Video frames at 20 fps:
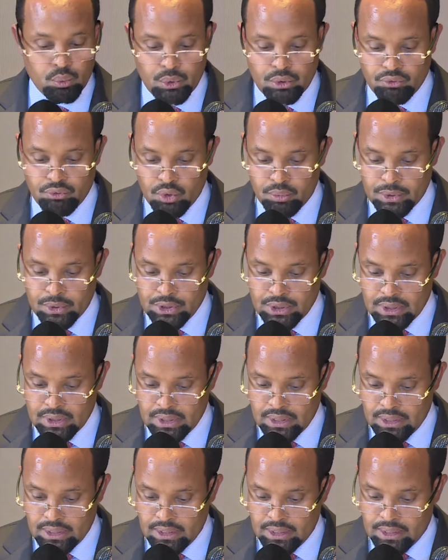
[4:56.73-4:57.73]
reform
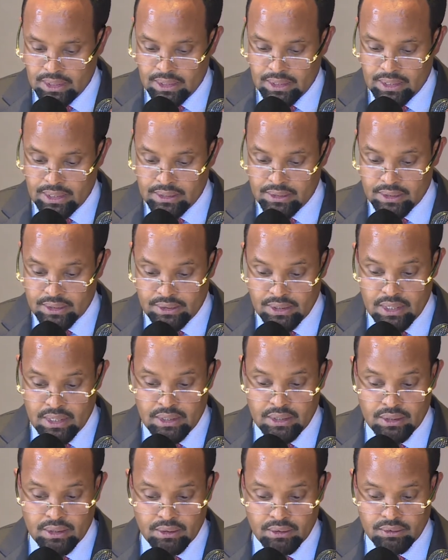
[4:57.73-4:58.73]
agenda and the
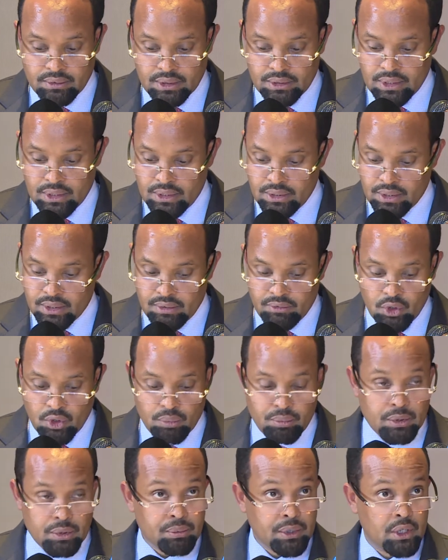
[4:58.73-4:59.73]
10-year
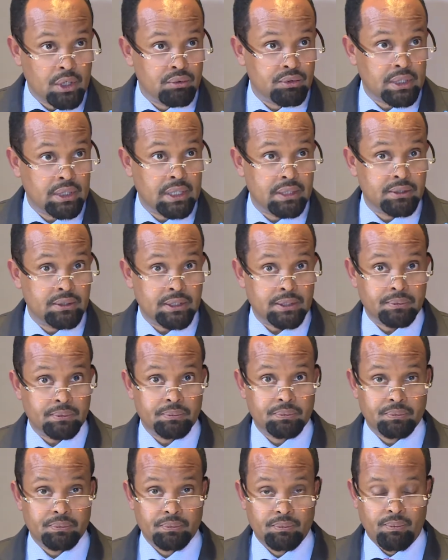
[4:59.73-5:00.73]
development plan of the country.
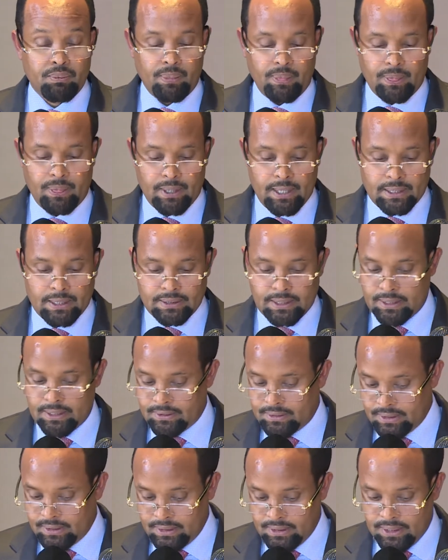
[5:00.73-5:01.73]

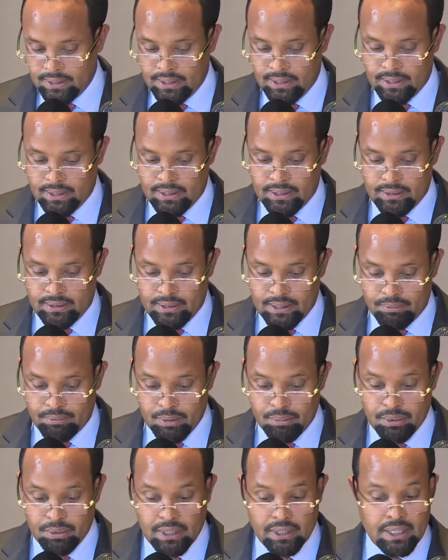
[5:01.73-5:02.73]
Excellency, the
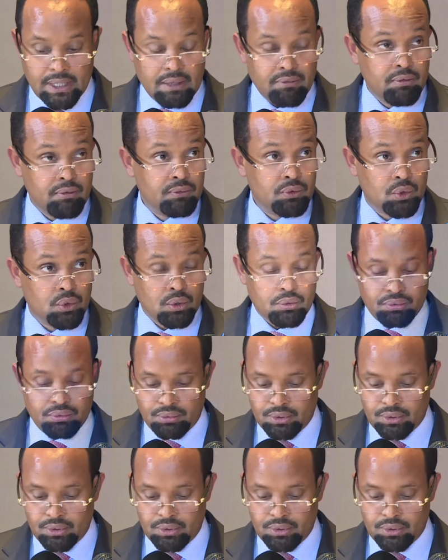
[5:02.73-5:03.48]
people and government of